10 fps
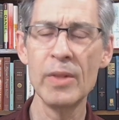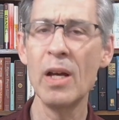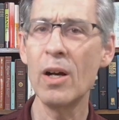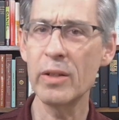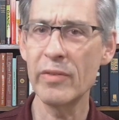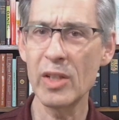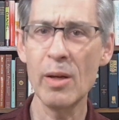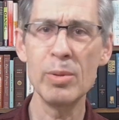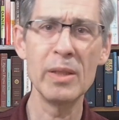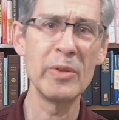I'll give a
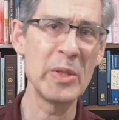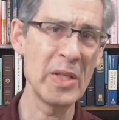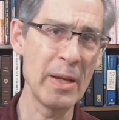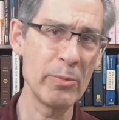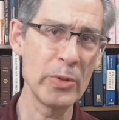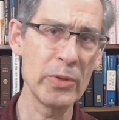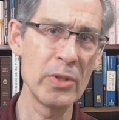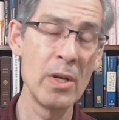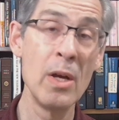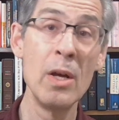couple of examples.
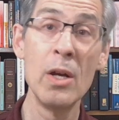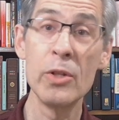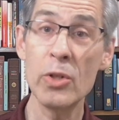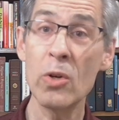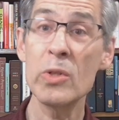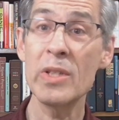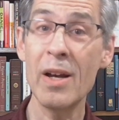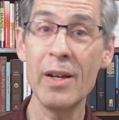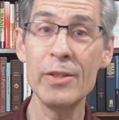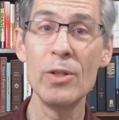Charles
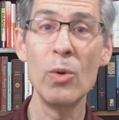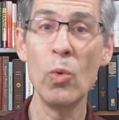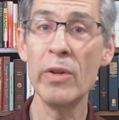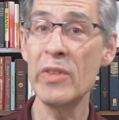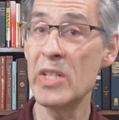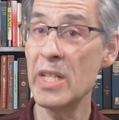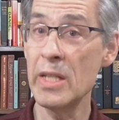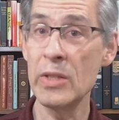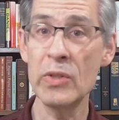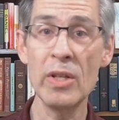Hodge, one of the
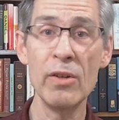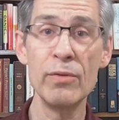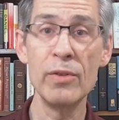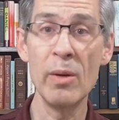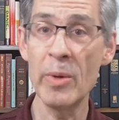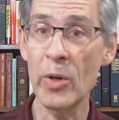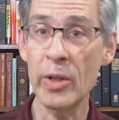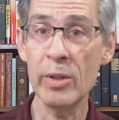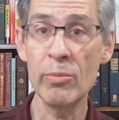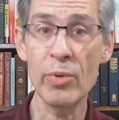deans of
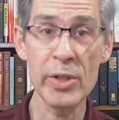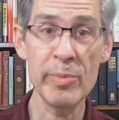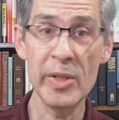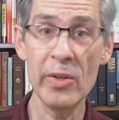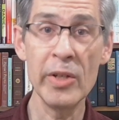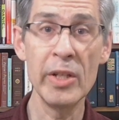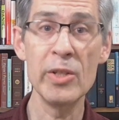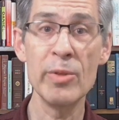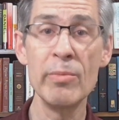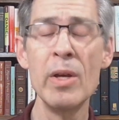American
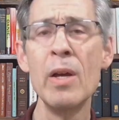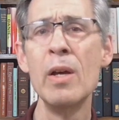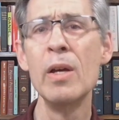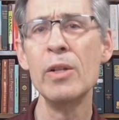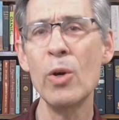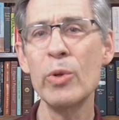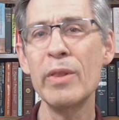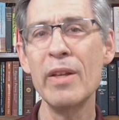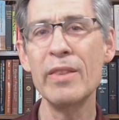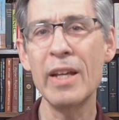Presbyterianism, noted
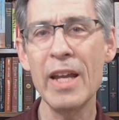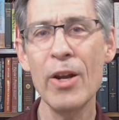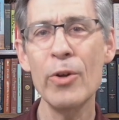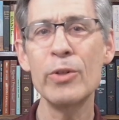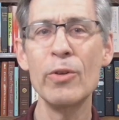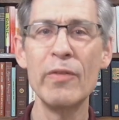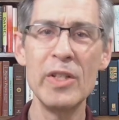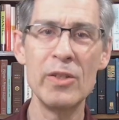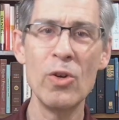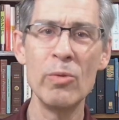that the character of the
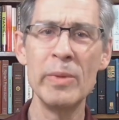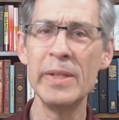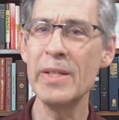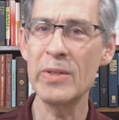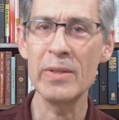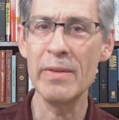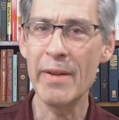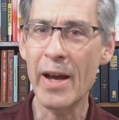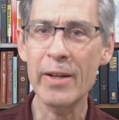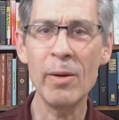atonement is
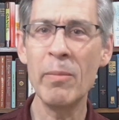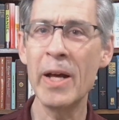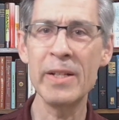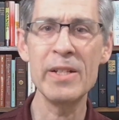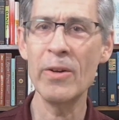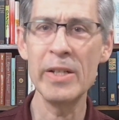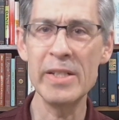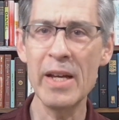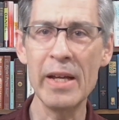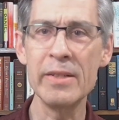not a monetary
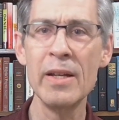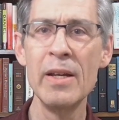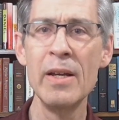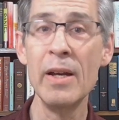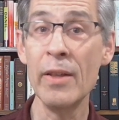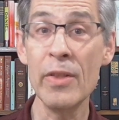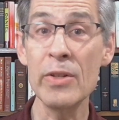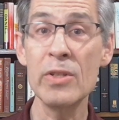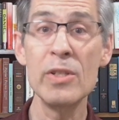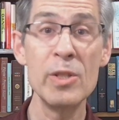debt, and
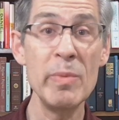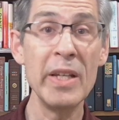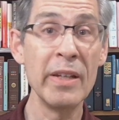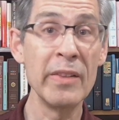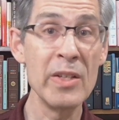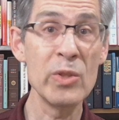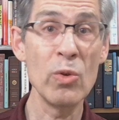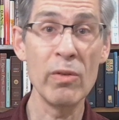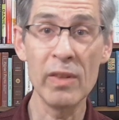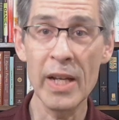thus speaking in this sort
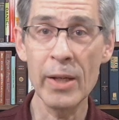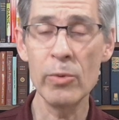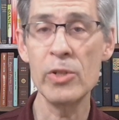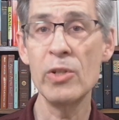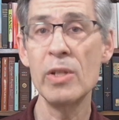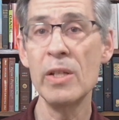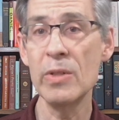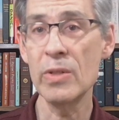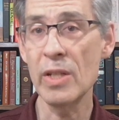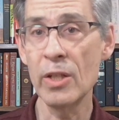of language
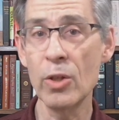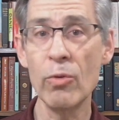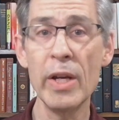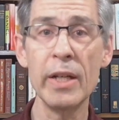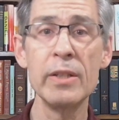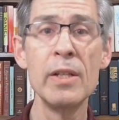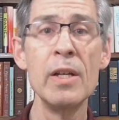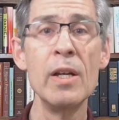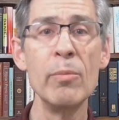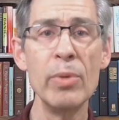is incorrect,
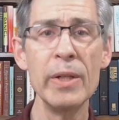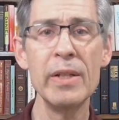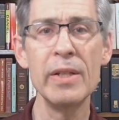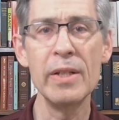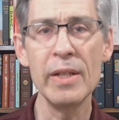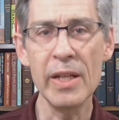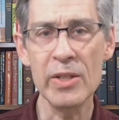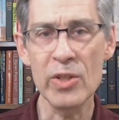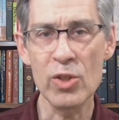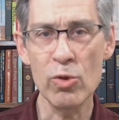but it
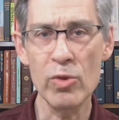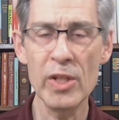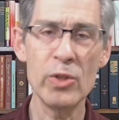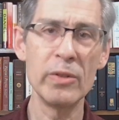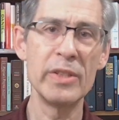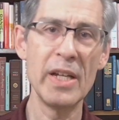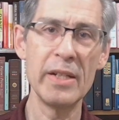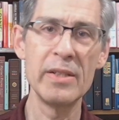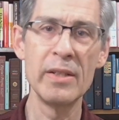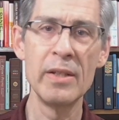is a judicial
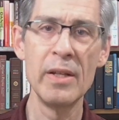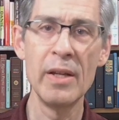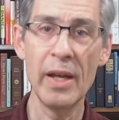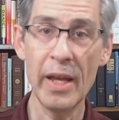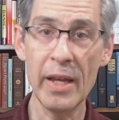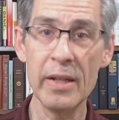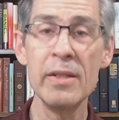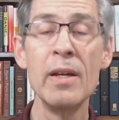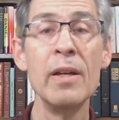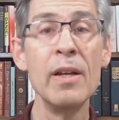debt, and
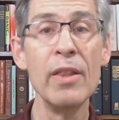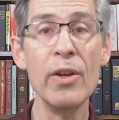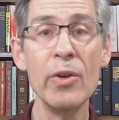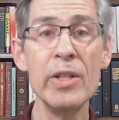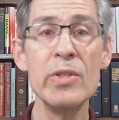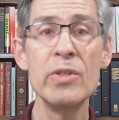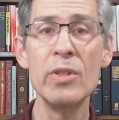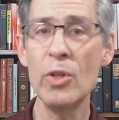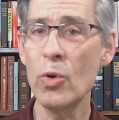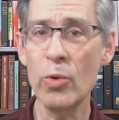there is
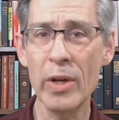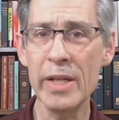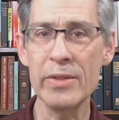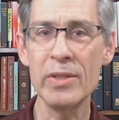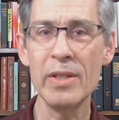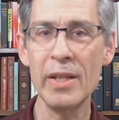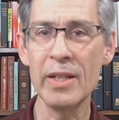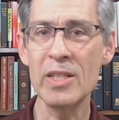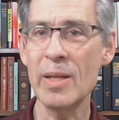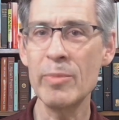no grace in
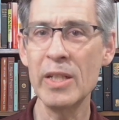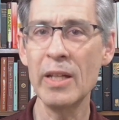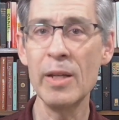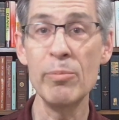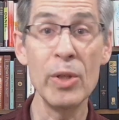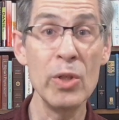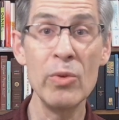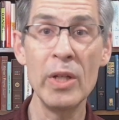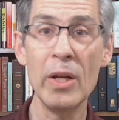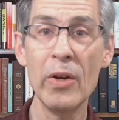accepting a
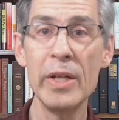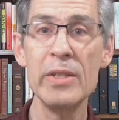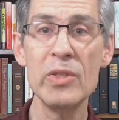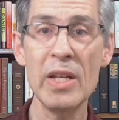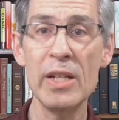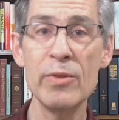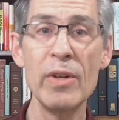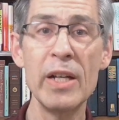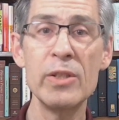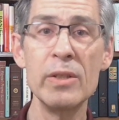pecuniary
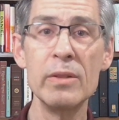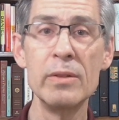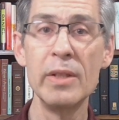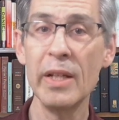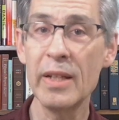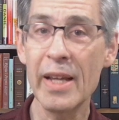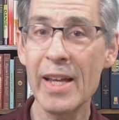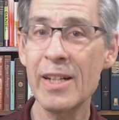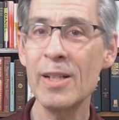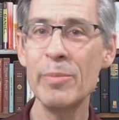satisfaction. It
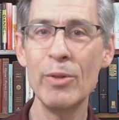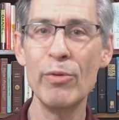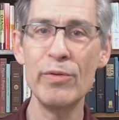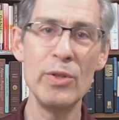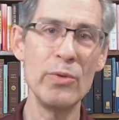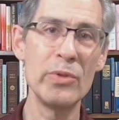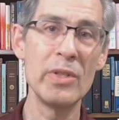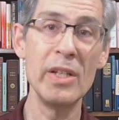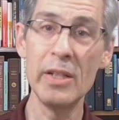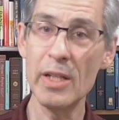cannot be refused.
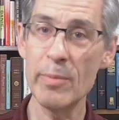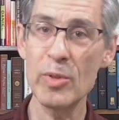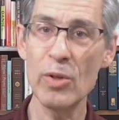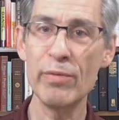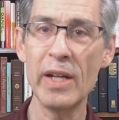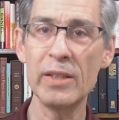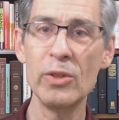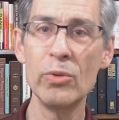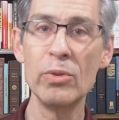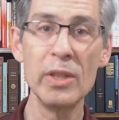It ipso
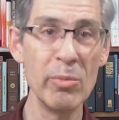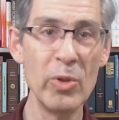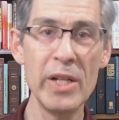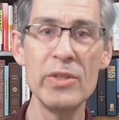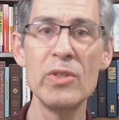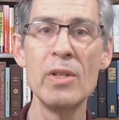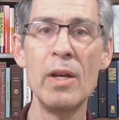facto liberates.